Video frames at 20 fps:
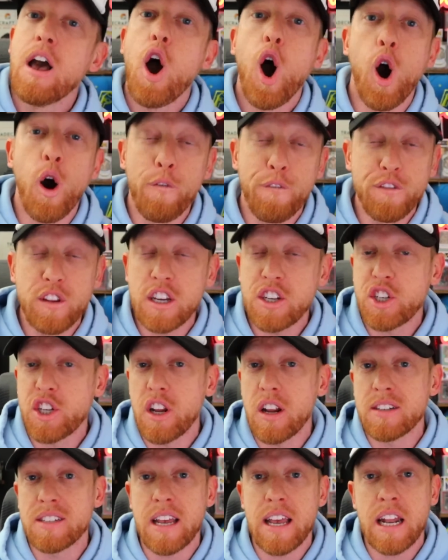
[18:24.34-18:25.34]
Hopefully she
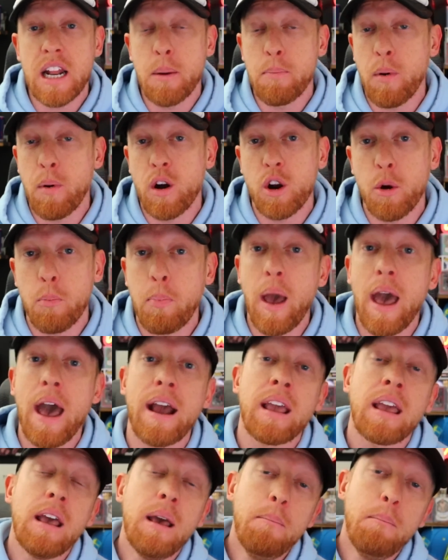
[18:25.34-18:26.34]
doesn't end up on her
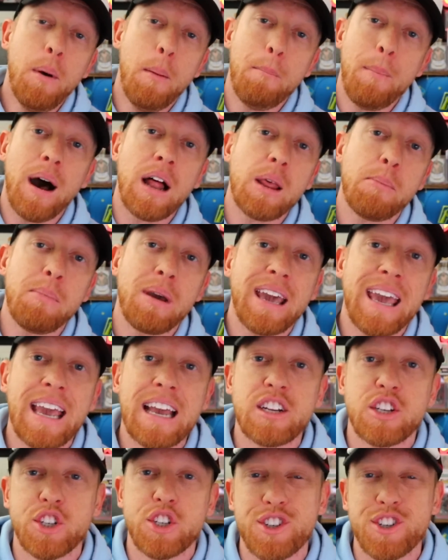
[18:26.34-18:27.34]
back, but Molly
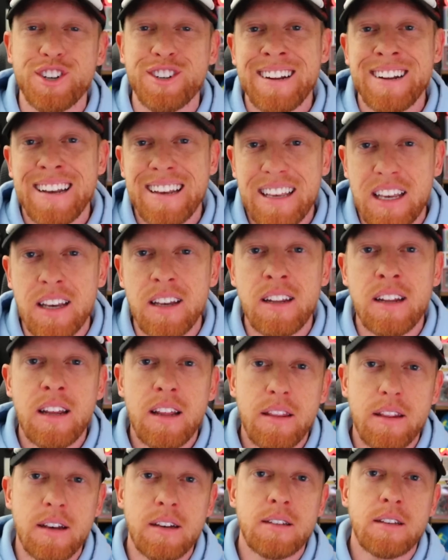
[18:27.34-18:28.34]
McCann should get
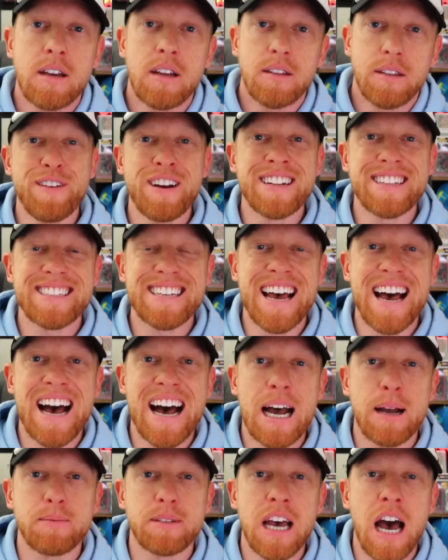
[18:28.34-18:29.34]
this. Event
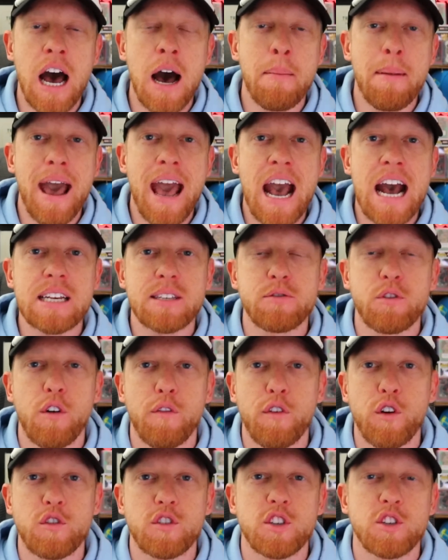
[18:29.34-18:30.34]
time, Tom Aspinall
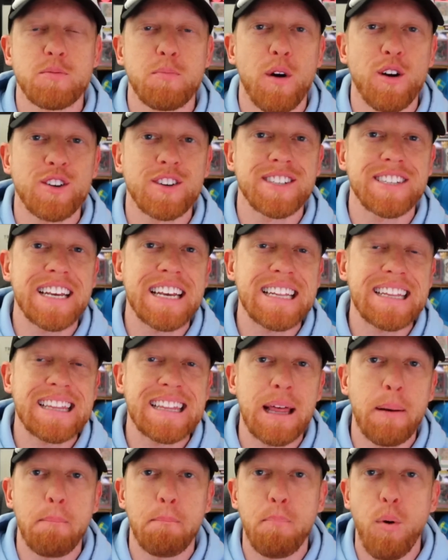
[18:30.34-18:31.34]
versus Marcin
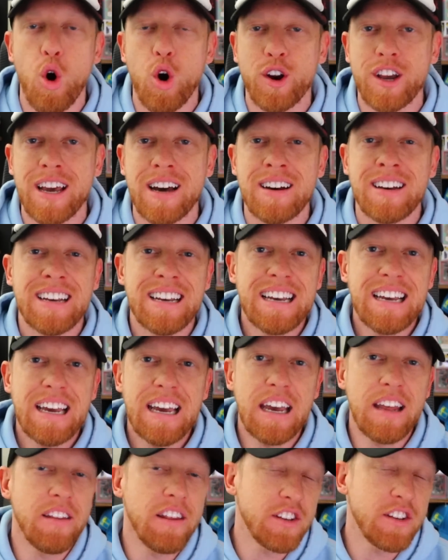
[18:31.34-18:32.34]
Tybura.
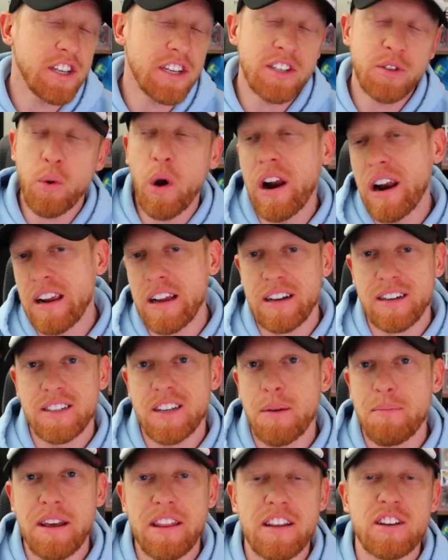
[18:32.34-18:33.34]
And this is what it is.
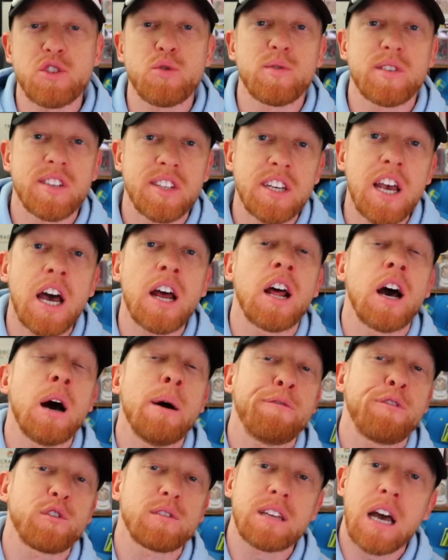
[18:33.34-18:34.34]
This was set
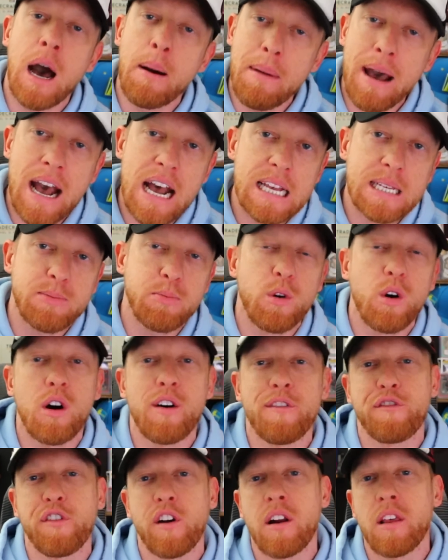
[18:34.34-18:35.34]
up for Tom Aspinall
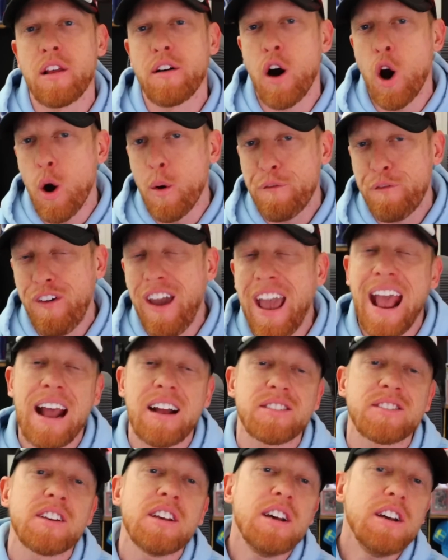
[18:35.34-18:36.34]
in front of the home
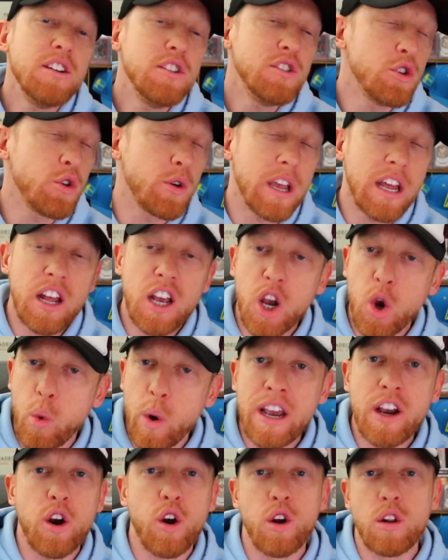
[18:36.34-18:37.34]
fans to get a
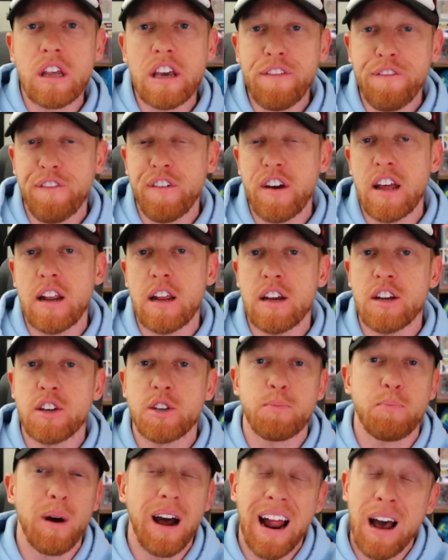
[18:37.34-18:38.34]
quick early
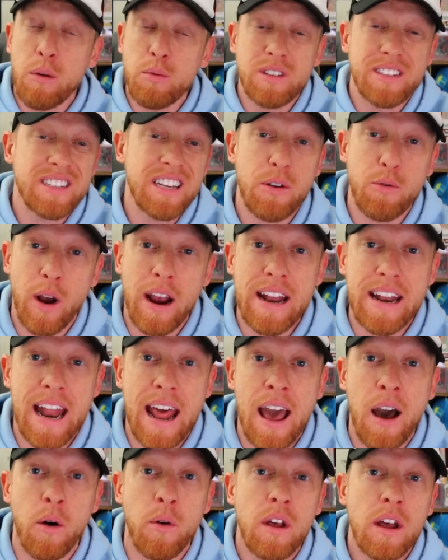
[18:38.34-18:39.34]
finish. But I would say right
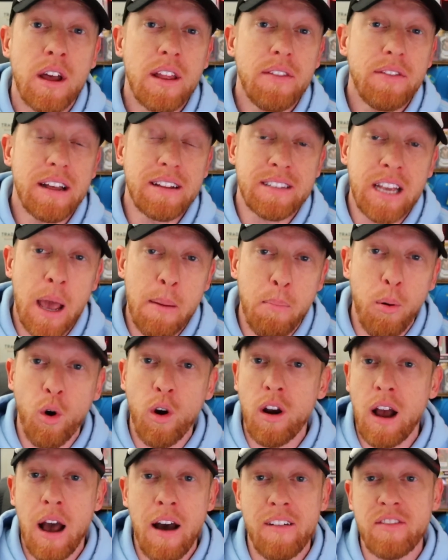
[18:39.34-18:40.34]
now that
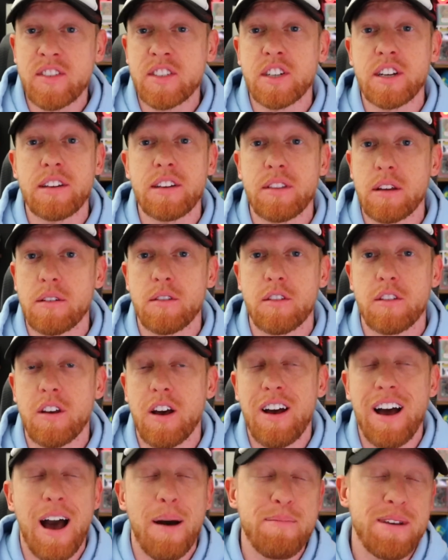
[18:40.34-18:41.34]
Tybura, obviously
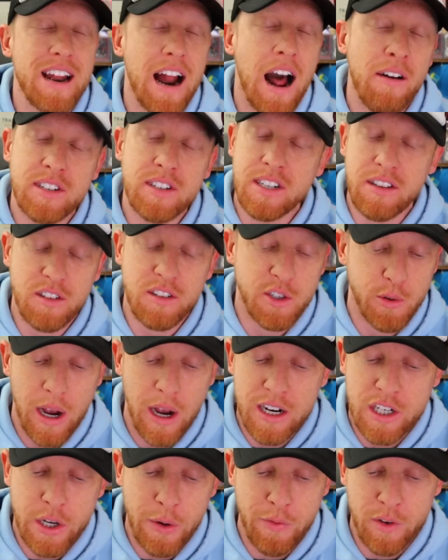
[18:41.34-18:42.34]
the
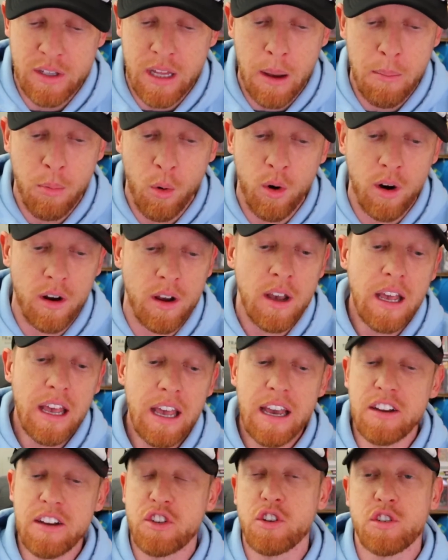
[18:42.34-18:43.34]
strategy for Tybura
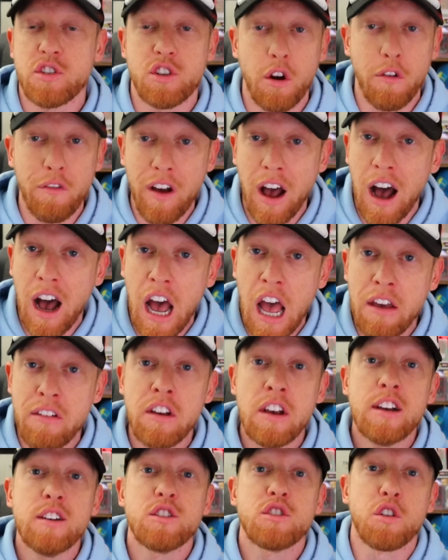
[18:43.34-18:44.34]
is just survive,
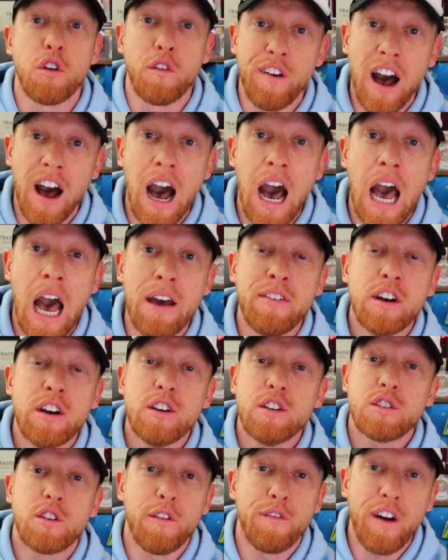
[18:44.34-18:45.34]
survive,
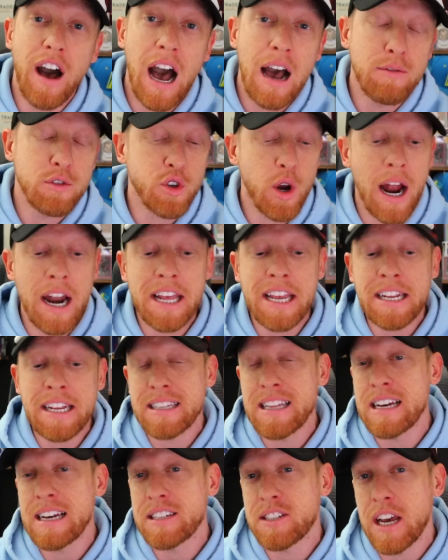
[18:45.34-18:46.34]
survive. Try to get
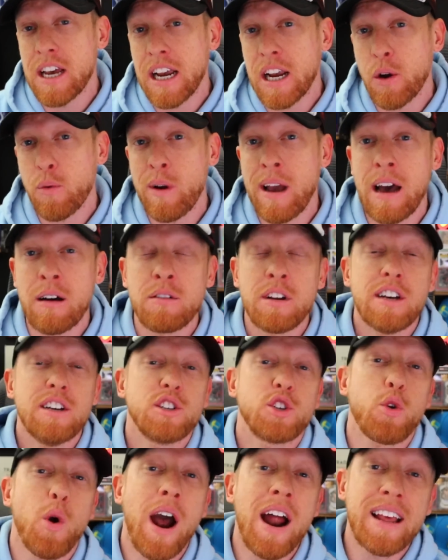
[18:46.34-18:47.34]
to that second round.
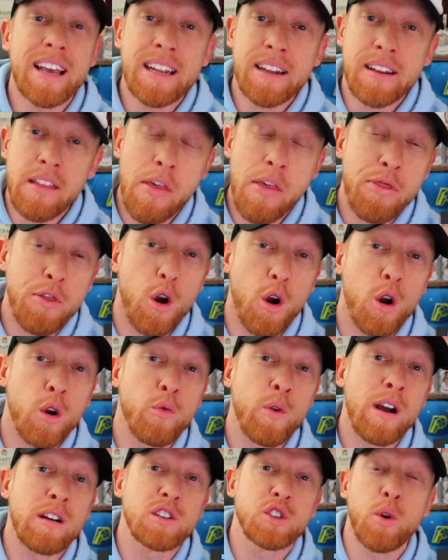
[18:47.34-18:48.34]
Try to get to that third
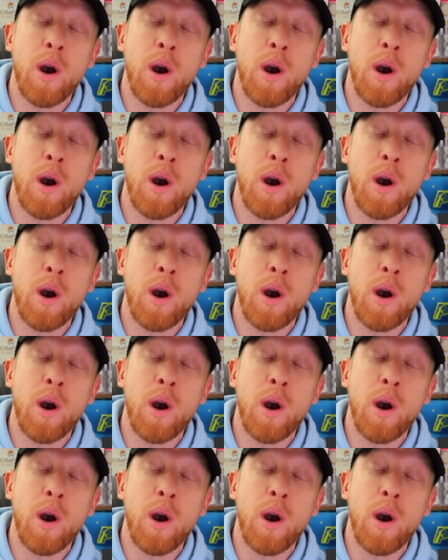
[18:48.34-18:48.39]
round.